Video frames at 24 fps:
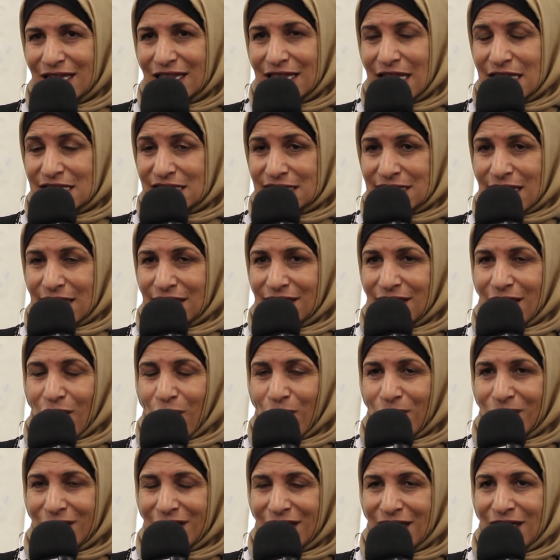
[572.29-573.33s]
They said
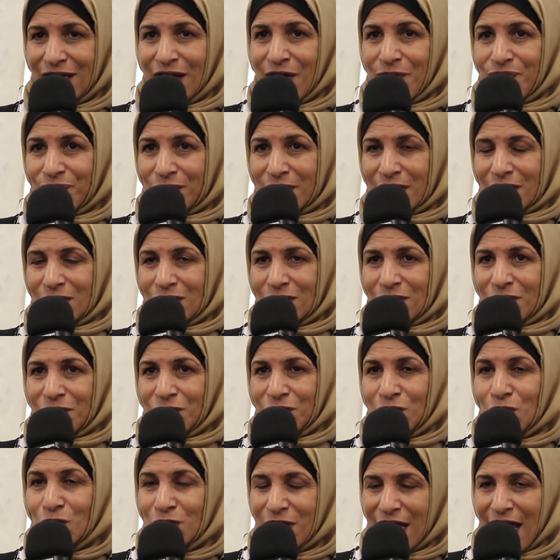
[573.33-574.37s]
only
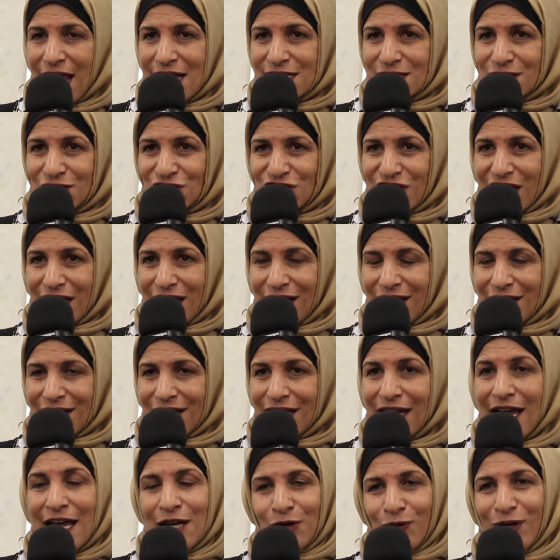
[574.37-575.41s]
few days in jail
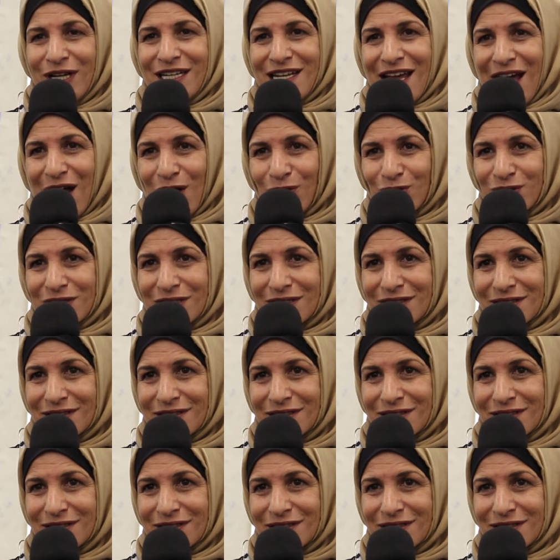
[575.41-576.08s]
and went out.